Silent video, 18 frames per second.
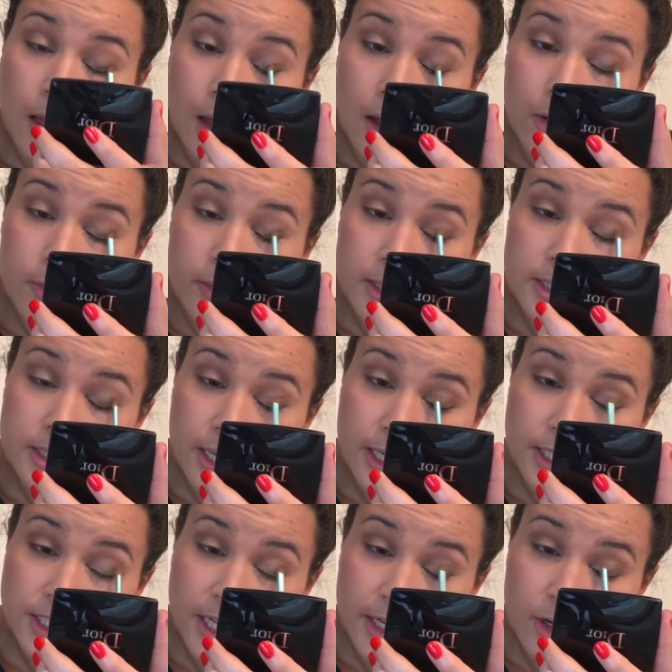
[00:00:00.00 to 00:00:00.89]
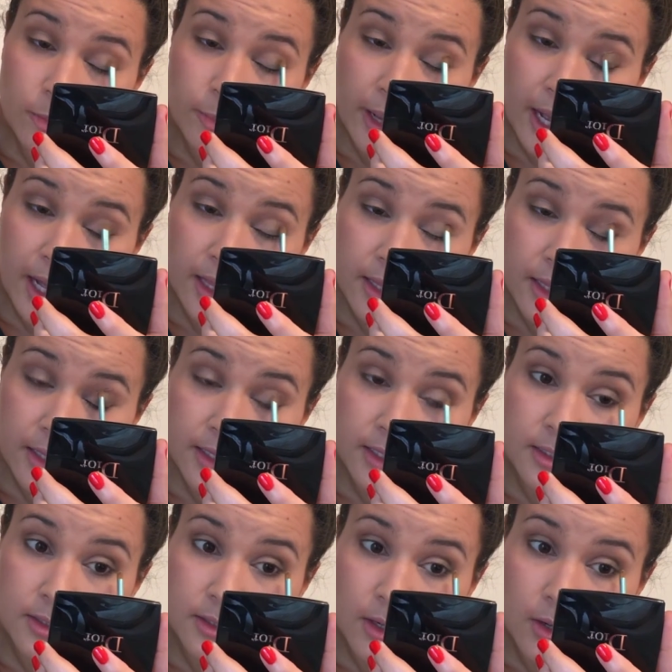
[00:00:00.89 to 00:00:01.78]
Oh, this eyeshadow palette
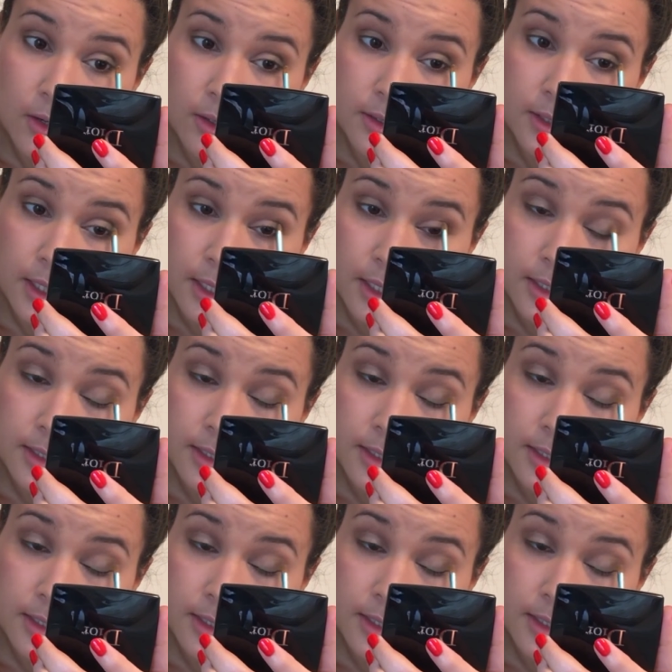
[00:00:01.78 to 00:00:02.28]
is called